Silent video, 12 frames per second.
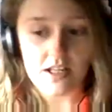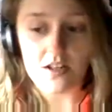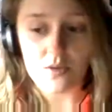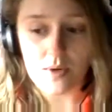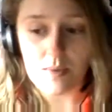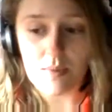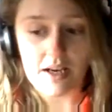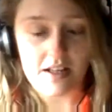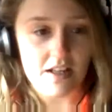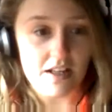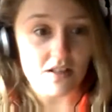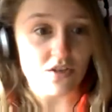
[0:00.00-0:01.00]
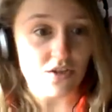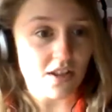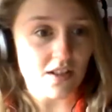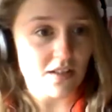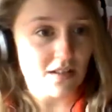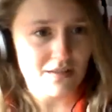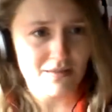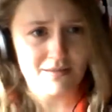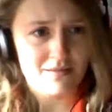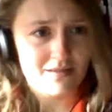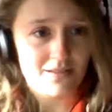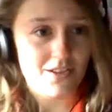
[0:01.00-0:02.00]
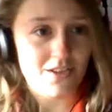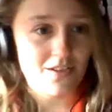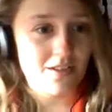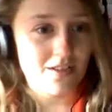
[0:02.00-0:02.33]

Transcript: had went back yesterday. So it